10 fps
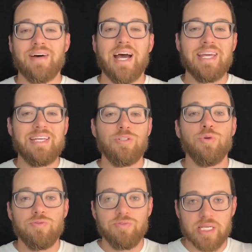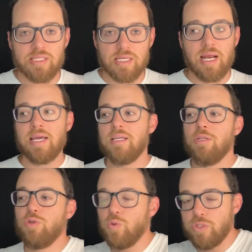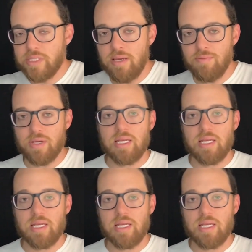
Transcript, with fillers: I need to fix it, I need to save it.